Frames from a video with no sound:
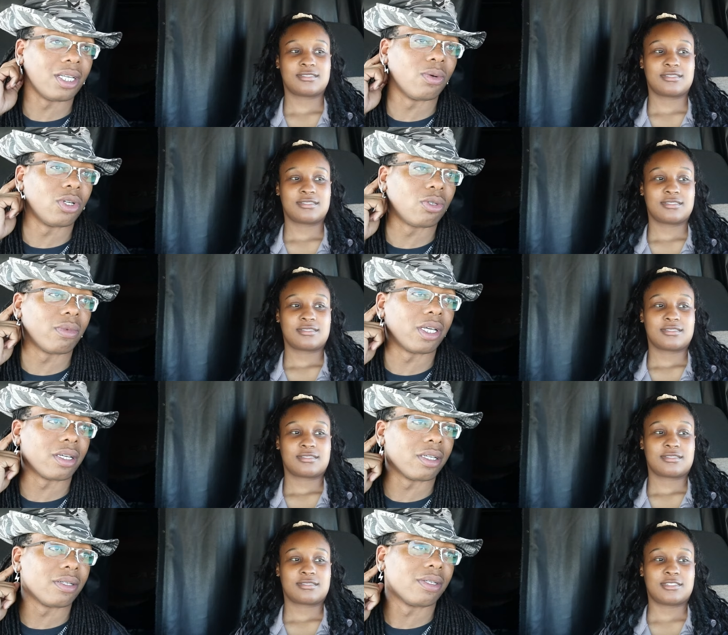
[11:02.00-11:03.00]
Speaker 1: It is what you make
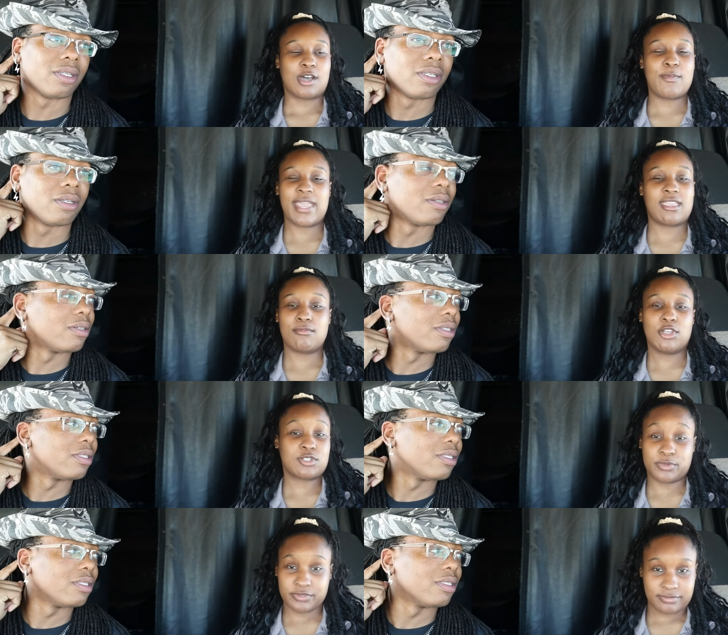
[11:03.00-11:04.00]
Speaker 2: it. Don't make it
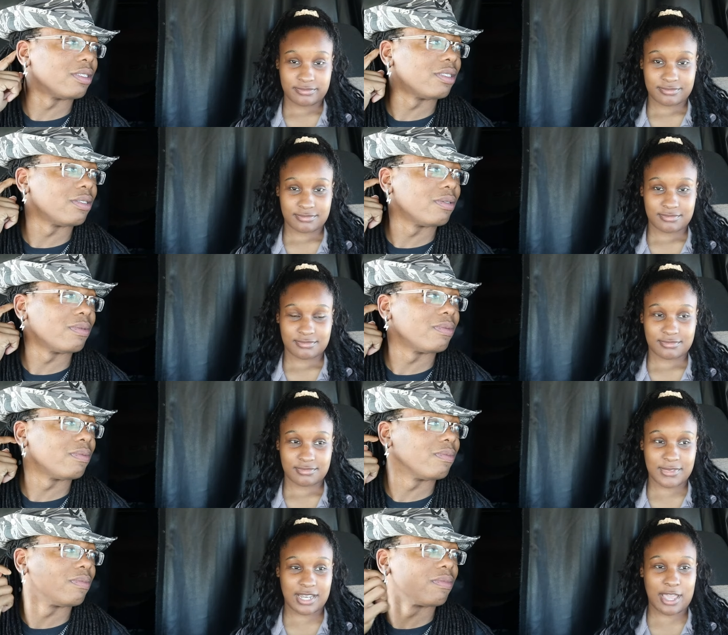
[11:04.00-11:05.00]
miserable.
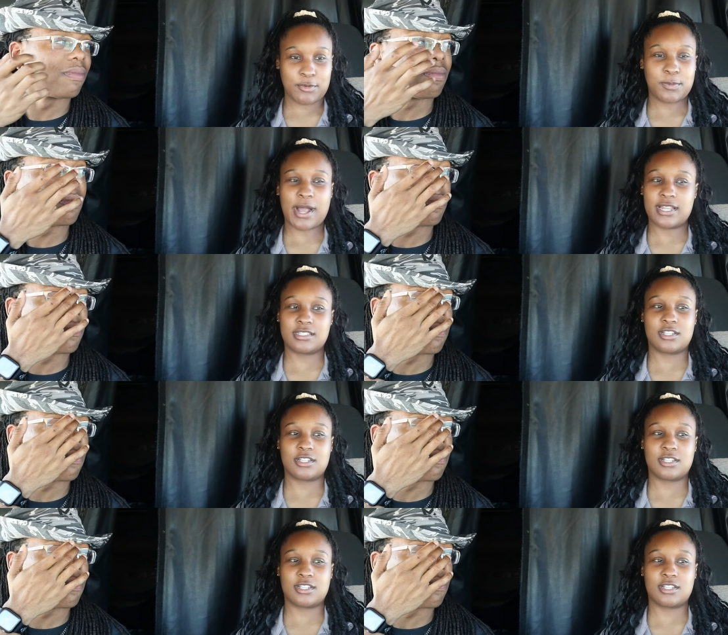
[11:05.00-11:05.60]
And like we probably